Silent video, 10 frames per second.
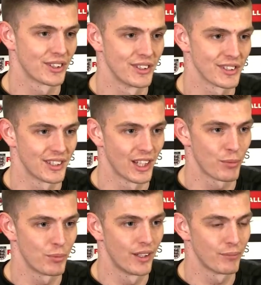couldn't have seen
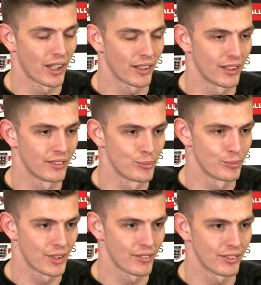happening back then,
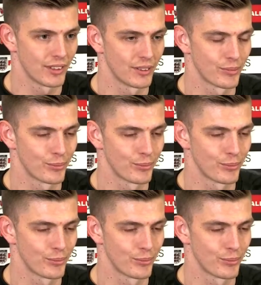definitely.